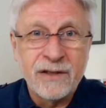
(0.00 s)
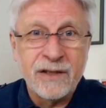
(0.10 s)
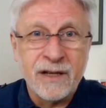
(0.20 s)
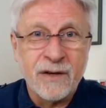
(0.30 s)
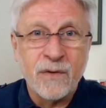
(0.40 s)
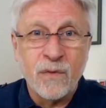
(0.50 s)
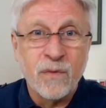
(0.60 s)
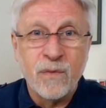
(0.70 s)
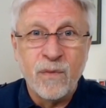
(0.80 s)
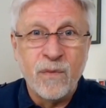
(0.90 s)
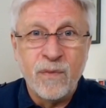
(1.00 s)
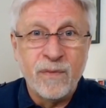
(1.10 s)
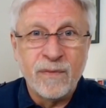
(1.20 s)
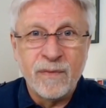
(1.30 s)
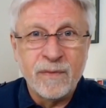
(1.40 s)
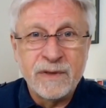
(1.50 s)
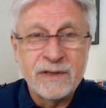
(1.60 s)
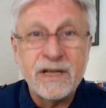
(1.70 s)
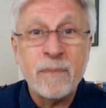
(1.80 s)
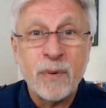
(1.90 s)
thick
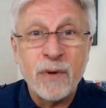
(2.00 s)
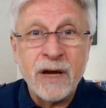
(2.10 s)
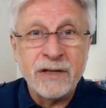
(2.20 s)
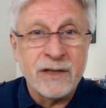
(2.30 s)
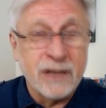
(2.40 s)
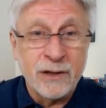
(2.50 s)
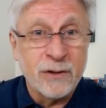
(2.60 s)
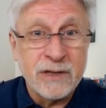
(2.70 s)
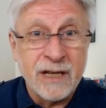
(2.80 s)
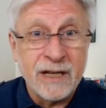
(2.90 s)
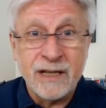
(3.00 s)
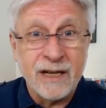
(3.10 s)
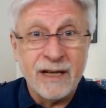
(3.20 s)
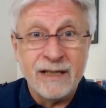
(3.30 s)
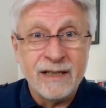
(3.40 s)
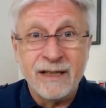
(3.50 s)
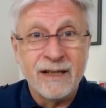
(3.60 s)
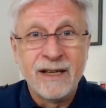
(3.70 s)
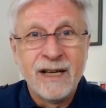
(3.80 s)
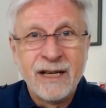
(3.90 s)
separation. It looks like a
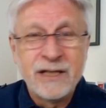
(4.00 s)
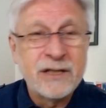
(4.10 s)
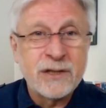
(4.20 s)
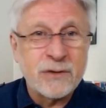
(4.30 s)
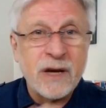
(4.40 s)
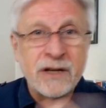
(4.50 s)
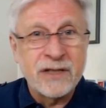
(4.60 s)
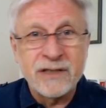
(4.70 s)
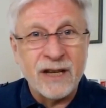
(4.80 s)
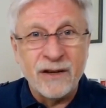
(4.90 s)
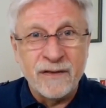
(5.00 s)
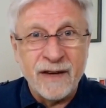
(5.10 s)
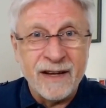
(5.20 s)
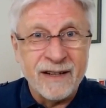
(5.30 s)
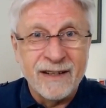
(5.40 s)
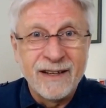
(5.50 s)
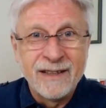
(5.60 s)
uh, stretch cellophane